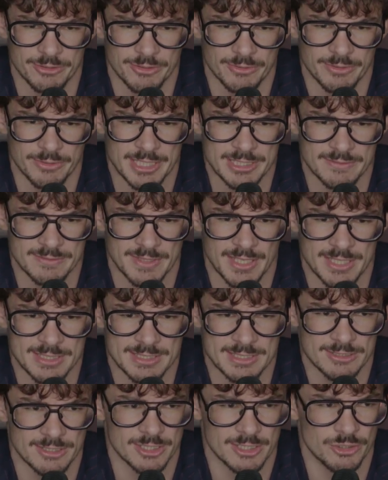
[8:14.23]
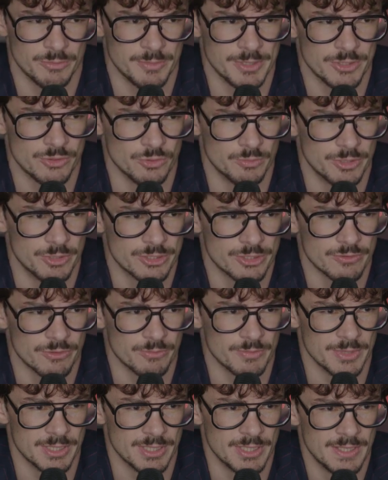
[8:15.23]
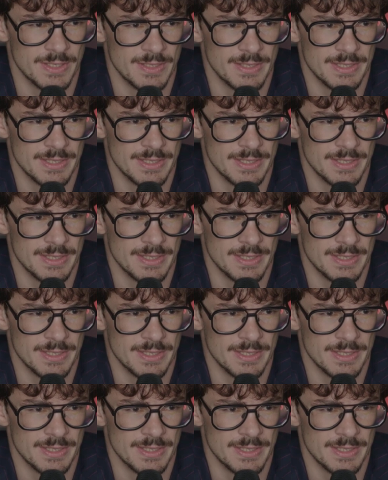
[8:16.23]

you know, Las Vegas is a little bit too much for me.